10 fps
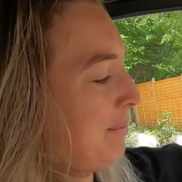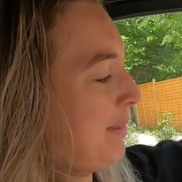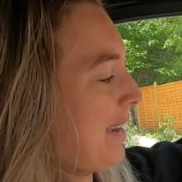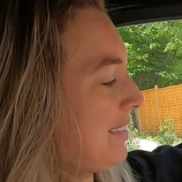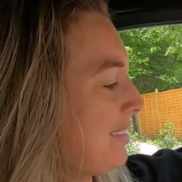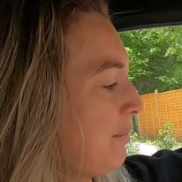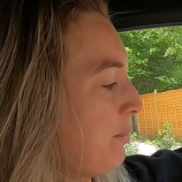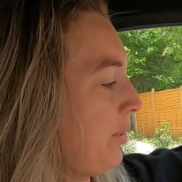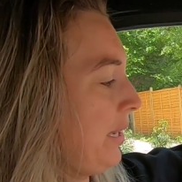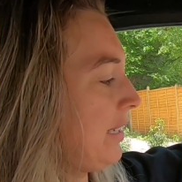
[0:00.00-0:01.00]
Back to the
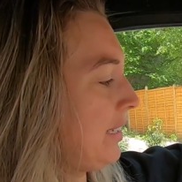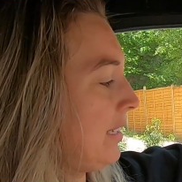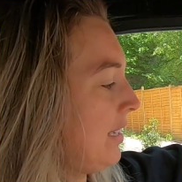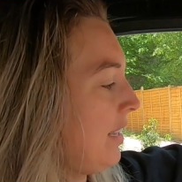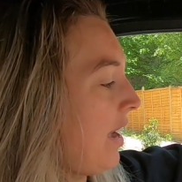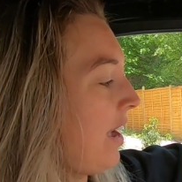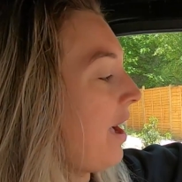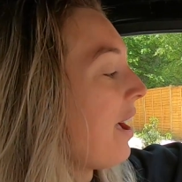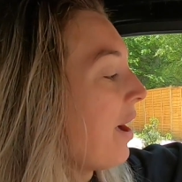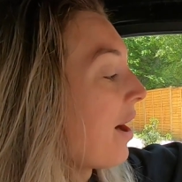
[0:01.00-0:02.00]
point.
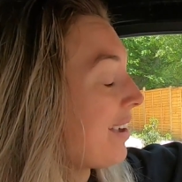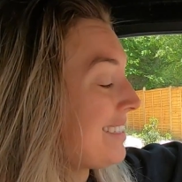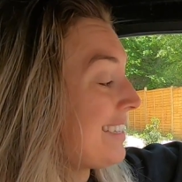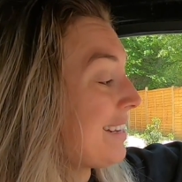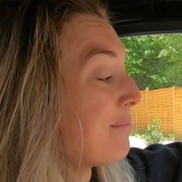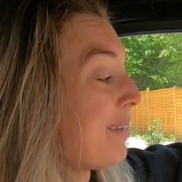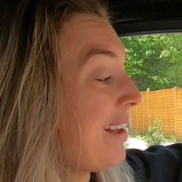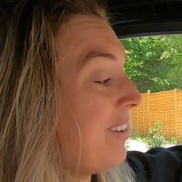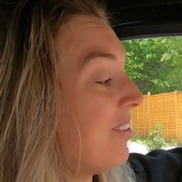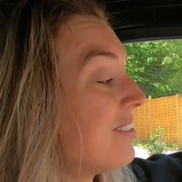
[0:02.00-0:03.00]
I did
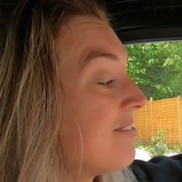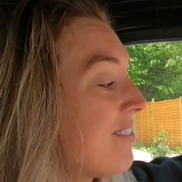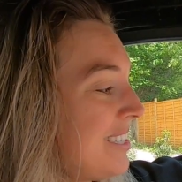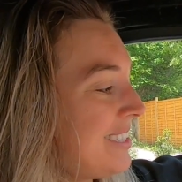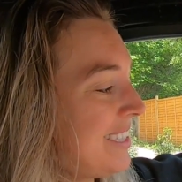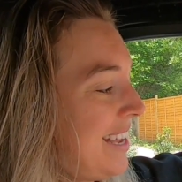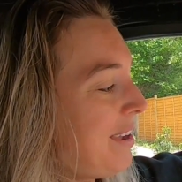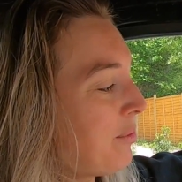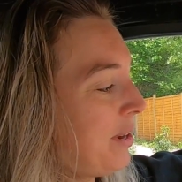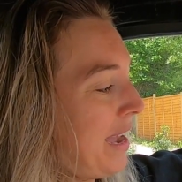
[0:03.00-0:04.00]
my long run
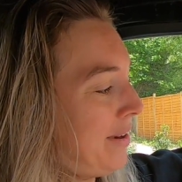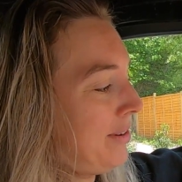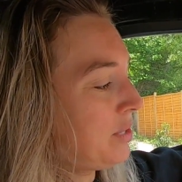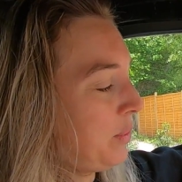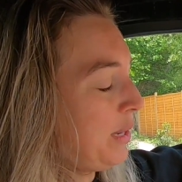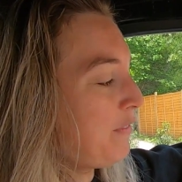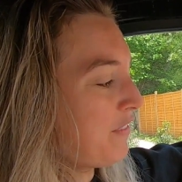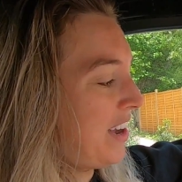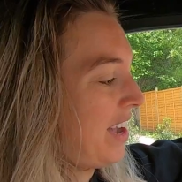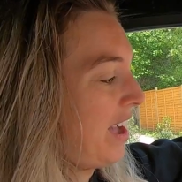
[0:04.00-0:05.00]
today, 1 hour
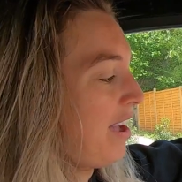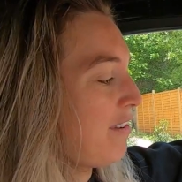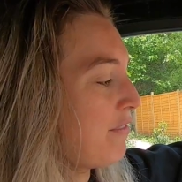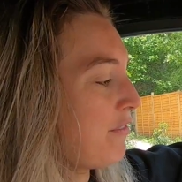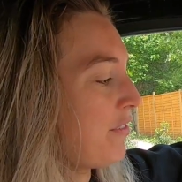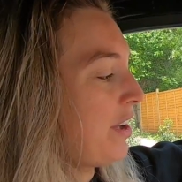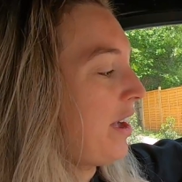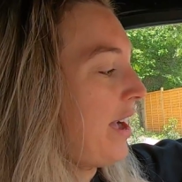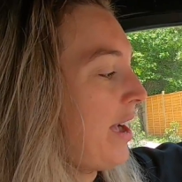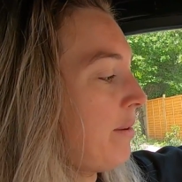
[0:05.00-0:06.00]
25,
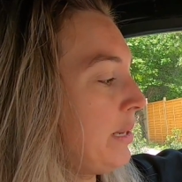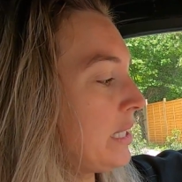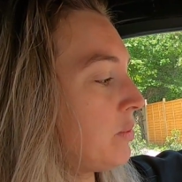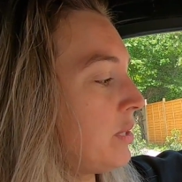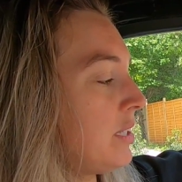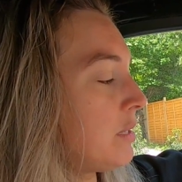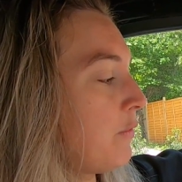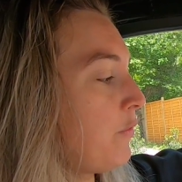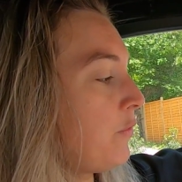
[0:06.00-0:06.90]
which was